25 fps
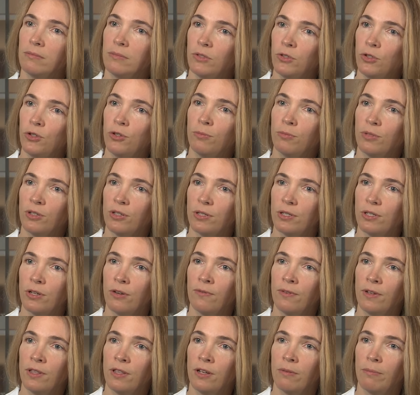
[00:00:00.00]
tumors
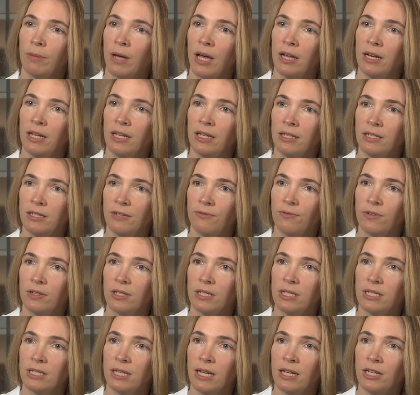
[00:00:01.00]
over their body in
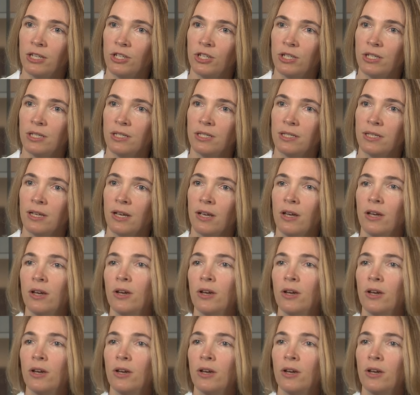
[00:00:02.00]
different stages,